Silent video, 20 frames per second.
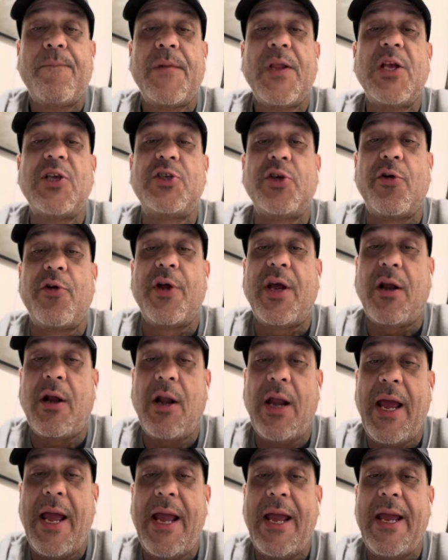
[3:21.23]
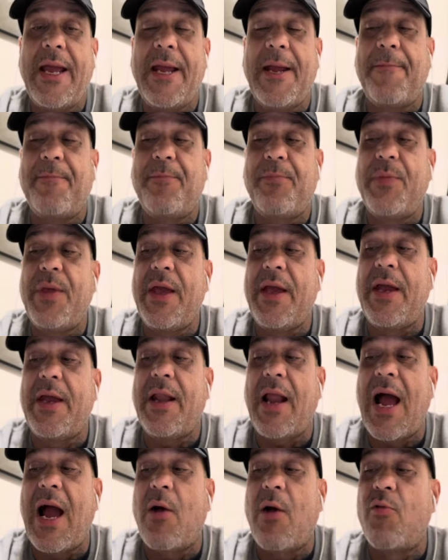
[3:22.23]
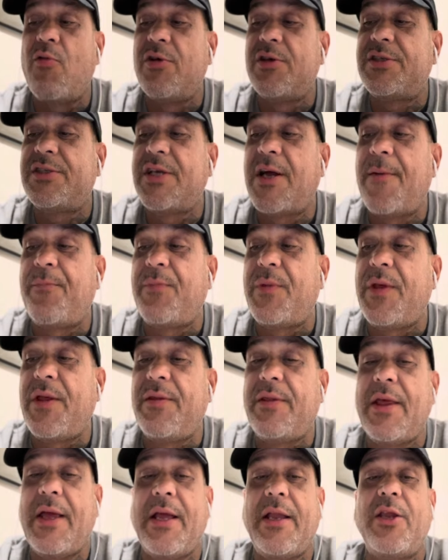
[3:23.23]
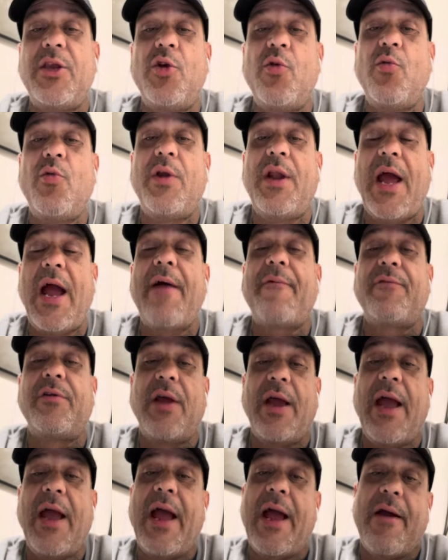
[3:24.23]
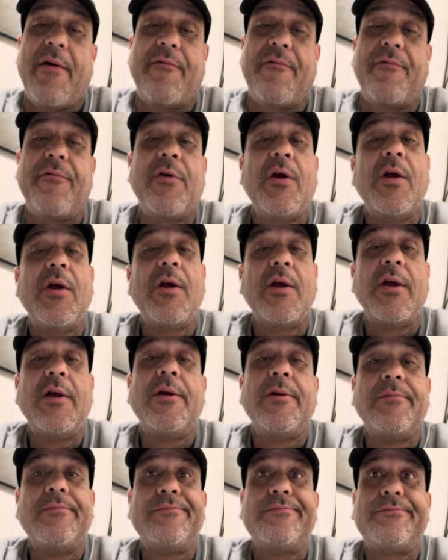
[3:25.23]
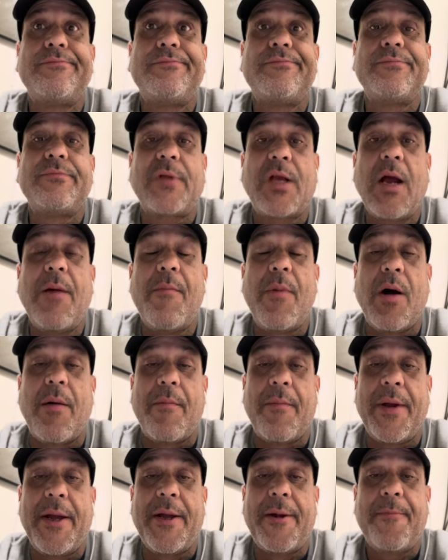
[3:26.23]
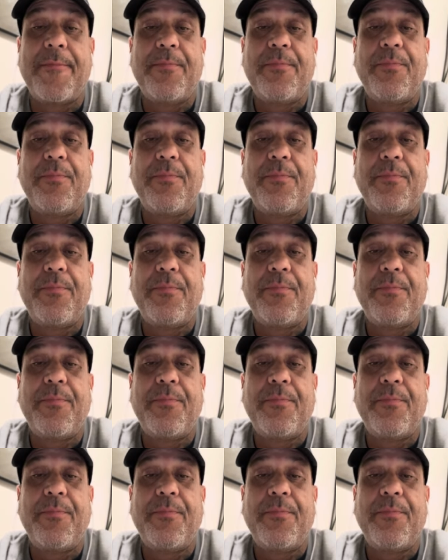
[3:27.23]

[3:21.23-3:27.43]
So to claim that I was something that you would have to have, come on, man.